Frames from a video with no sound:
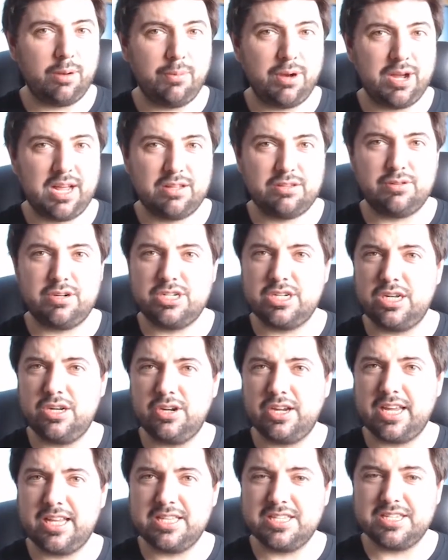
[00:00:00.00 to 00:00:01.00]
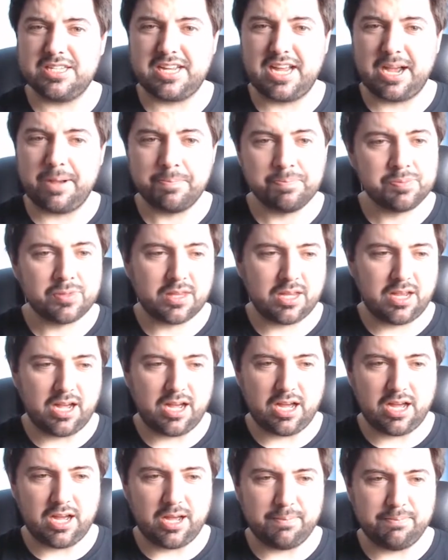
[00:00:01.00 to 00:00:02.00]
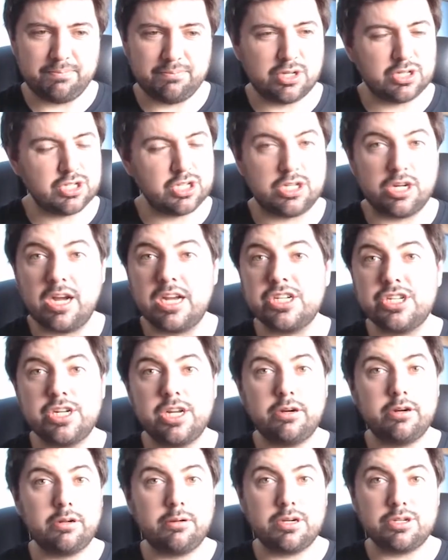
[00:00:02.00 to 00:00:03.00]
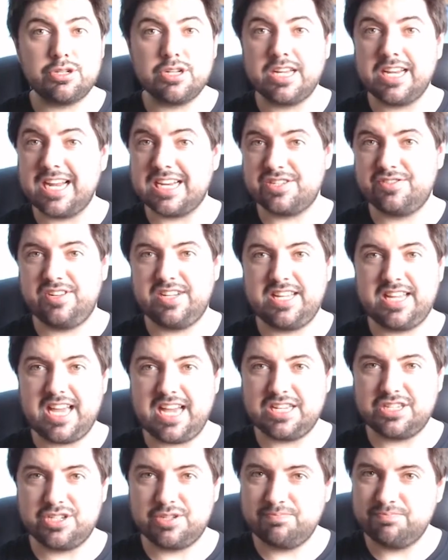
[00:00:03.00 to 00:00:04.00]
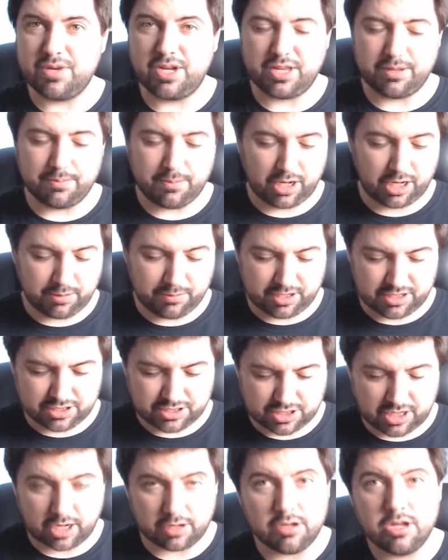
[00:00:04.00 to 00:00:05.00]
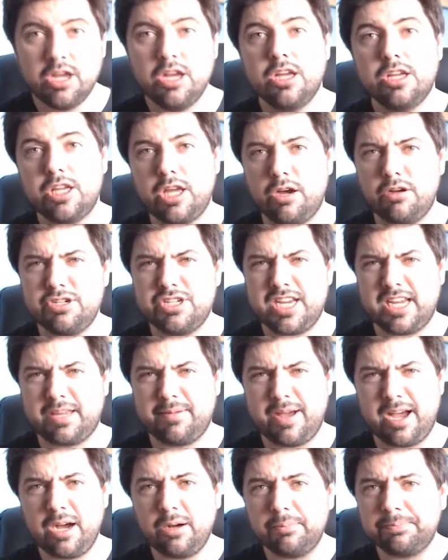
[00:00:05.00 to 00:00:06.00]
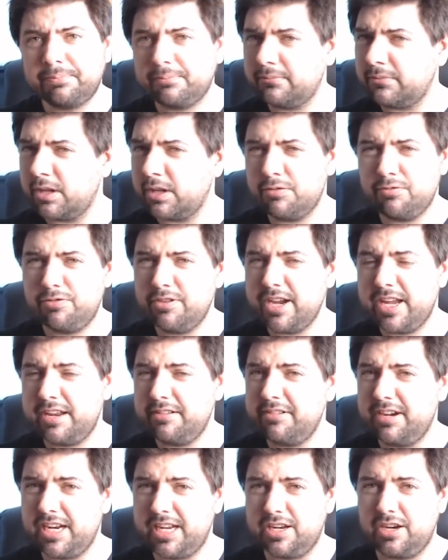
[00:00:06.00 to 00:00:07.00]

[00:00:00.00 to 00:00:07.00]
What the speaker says: I might have to actually look into that because I don't actually know anyone else who connects to a DS at the moment. So go and check him out. Really